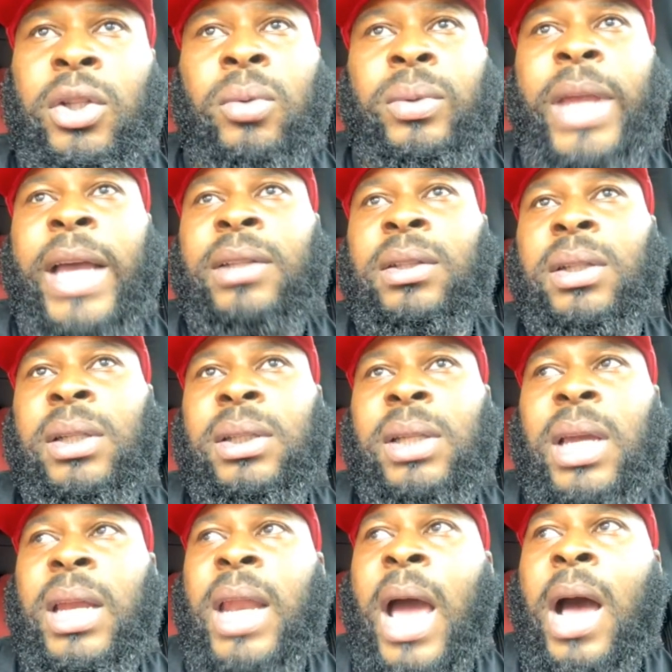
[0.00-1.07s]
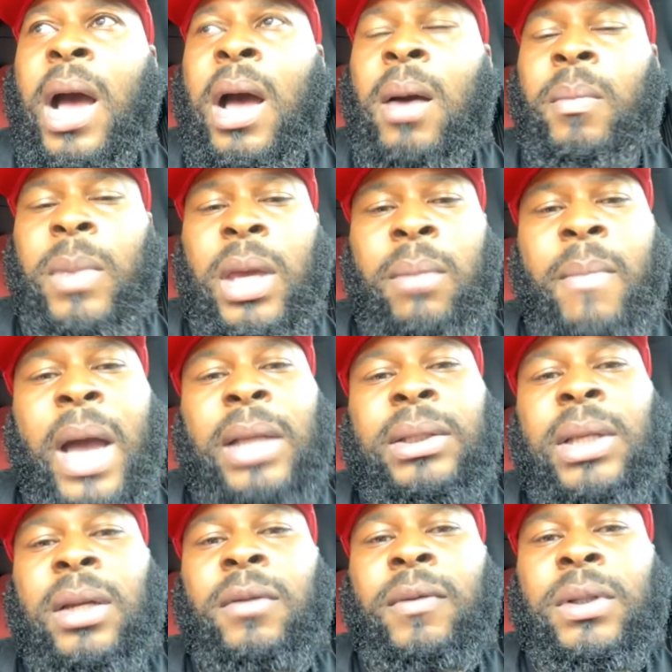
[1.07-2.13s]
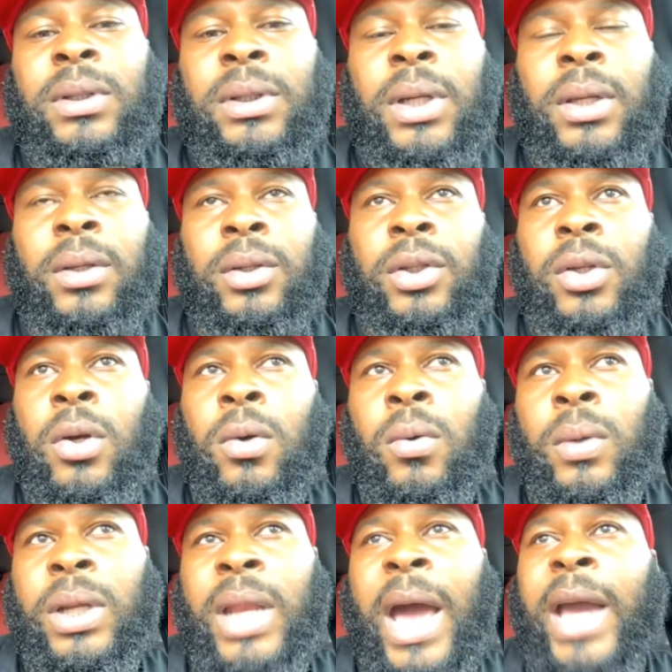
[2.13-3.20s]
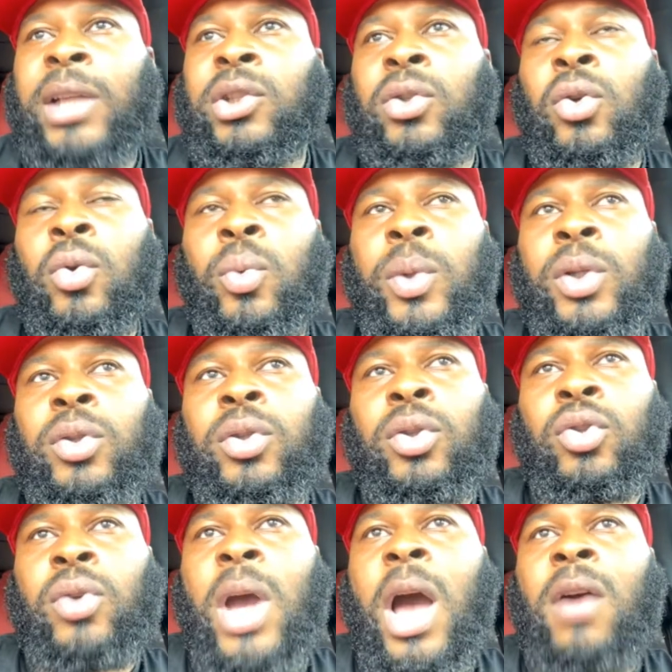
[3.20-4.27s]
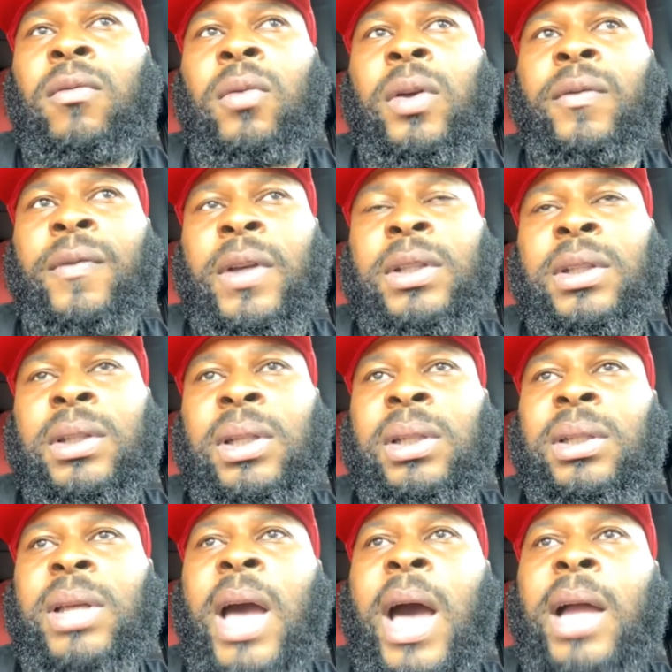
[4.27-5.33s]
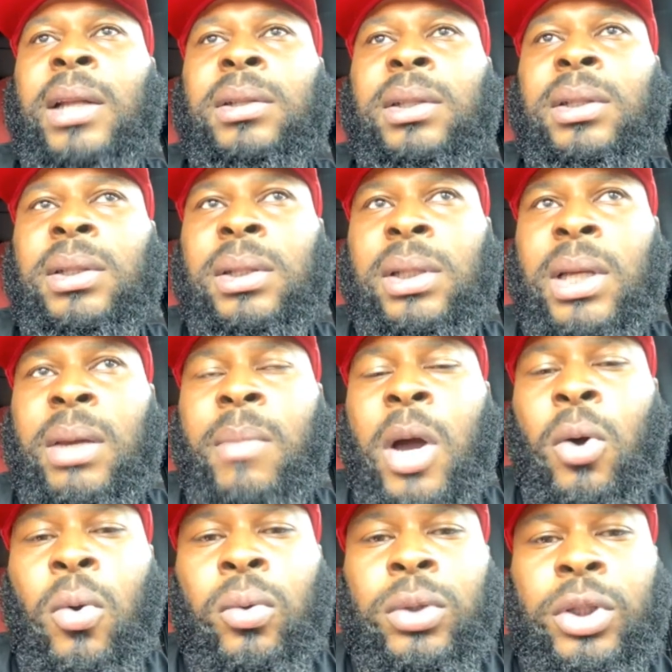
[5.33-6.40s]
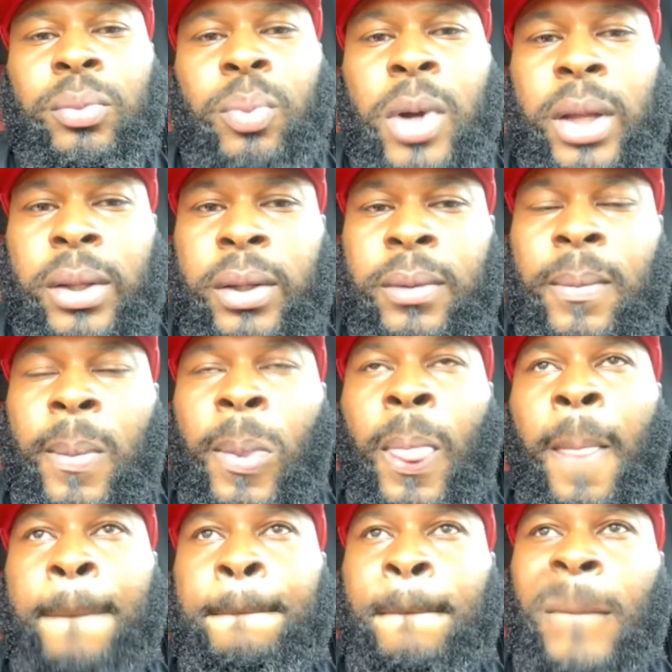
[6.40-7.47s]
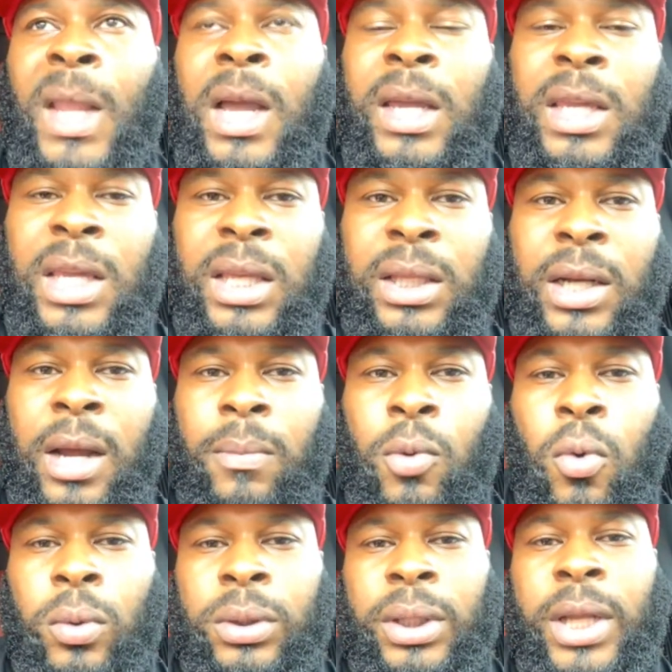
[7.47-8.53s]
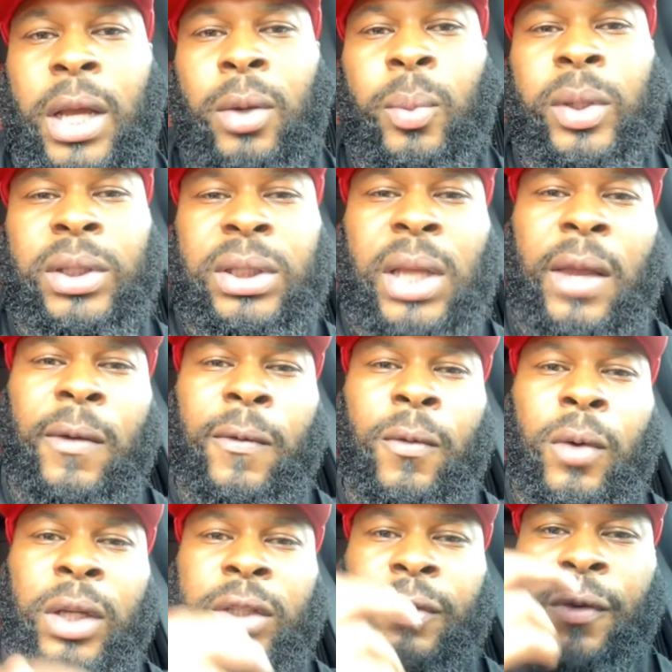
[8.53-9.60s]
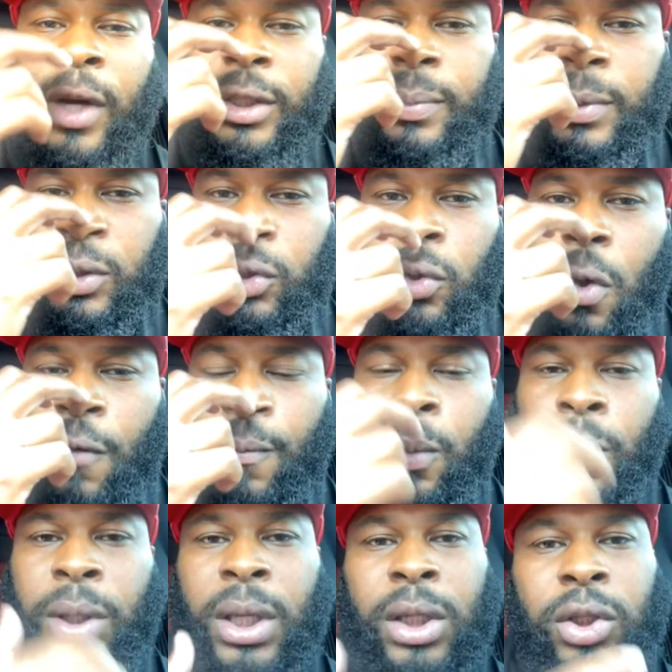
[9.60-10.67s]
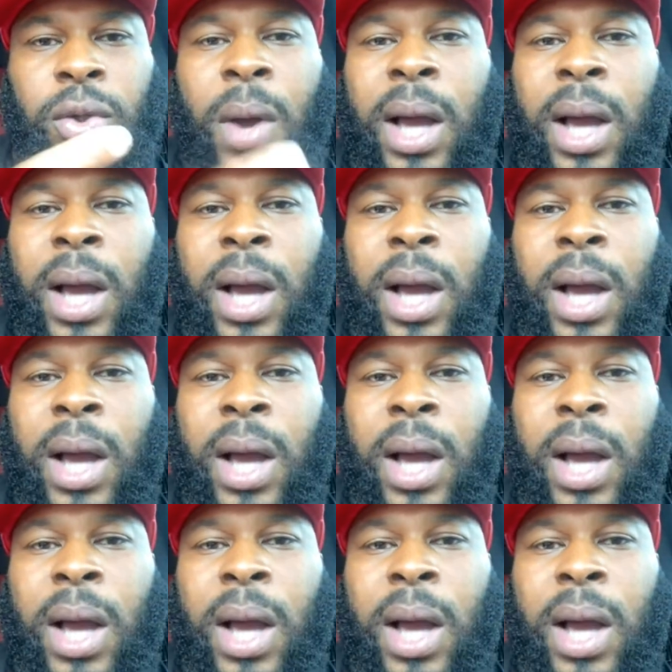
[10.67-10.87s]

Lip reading: So that's just in my state of Virginia. So in high school, we used to travel and visit these colleges, and then my oldest brother, He ended up going to Delaware State for his freshman and sophomore year.